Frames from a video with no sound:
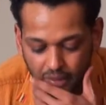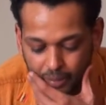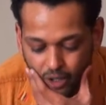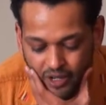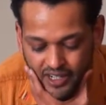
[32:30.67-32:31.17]
a
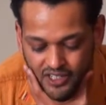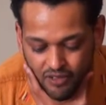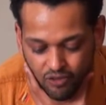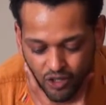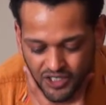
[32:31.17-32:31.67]
poetics
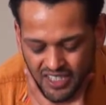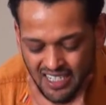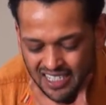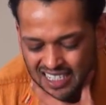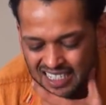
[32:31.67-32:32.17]
of loss that
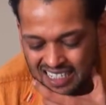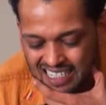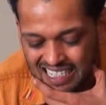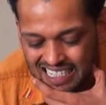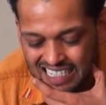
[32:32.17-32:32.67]
is
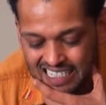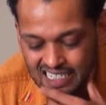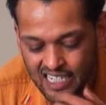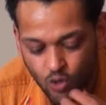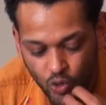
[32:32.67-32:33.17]

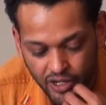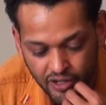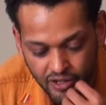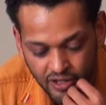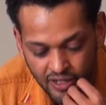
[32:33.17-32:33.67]
distinctly queer,